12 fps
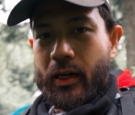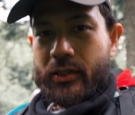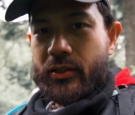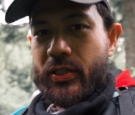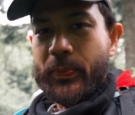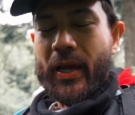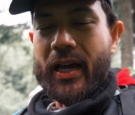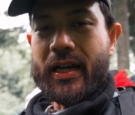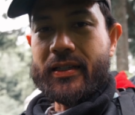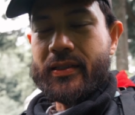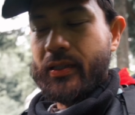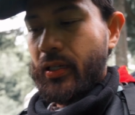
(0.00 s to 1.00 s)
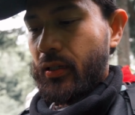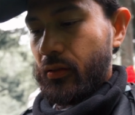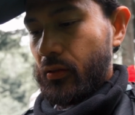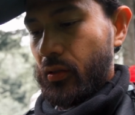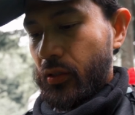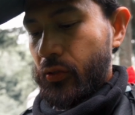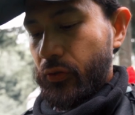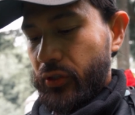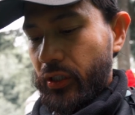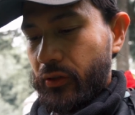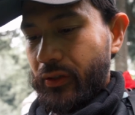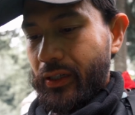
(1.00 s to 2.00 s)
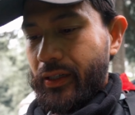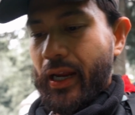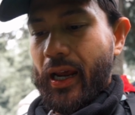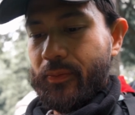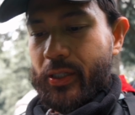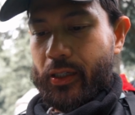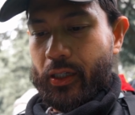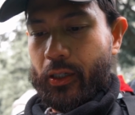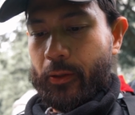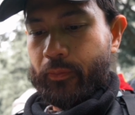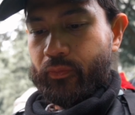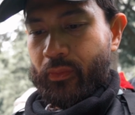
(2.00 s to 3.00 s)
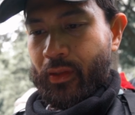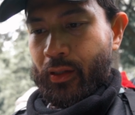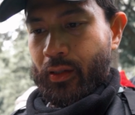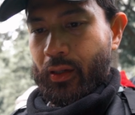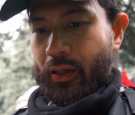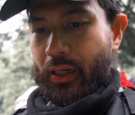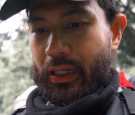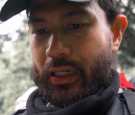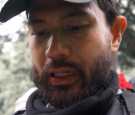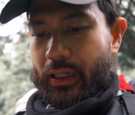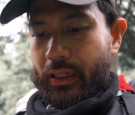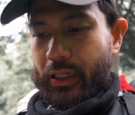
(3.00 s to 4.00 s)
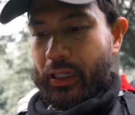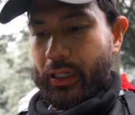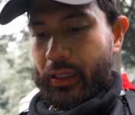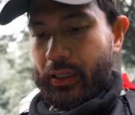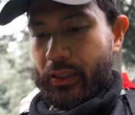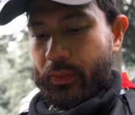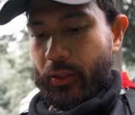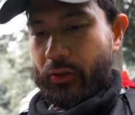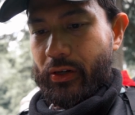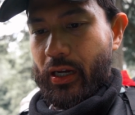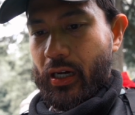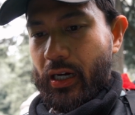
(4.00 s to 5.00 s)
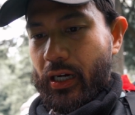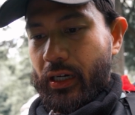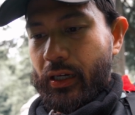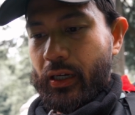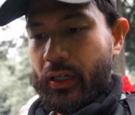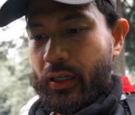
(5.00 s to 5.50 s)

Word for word: I just passed Little Kuitsche Creek campsite and it's about 9